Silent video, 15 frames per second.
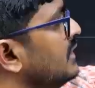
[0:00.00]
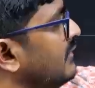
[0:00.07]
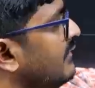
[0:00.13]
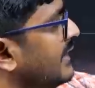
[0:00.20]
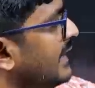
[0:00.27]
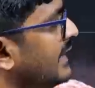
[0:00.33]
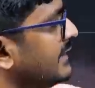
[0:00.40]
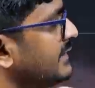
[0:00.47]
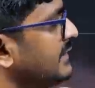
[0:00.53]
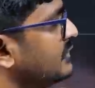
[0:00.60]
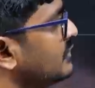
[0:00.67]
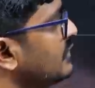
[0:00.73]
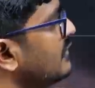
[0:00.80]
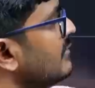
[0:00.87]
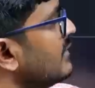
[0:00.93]
When I add
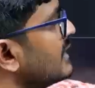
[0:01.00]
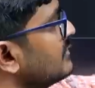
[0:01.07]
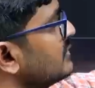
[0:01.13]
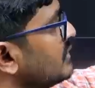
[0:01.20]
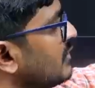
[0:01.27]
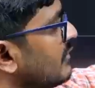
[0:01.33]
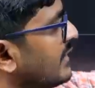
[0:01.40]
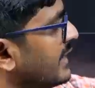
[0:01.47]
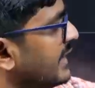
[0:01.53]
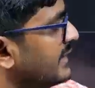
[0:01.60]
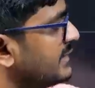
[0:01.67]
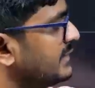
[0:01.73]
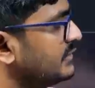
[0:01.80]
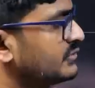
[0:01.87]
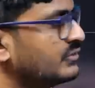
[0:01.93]
these two, it will become 0. When I
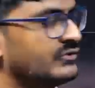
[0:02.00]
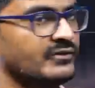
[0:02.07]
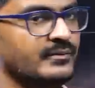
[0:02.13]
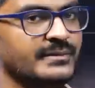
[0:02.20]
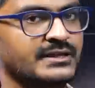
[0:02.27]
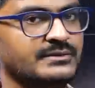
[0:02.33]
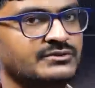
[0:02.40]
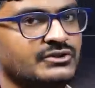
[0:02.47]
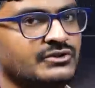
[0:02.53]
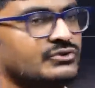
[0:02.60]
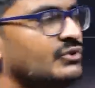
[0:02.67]
add these two, it will become 0.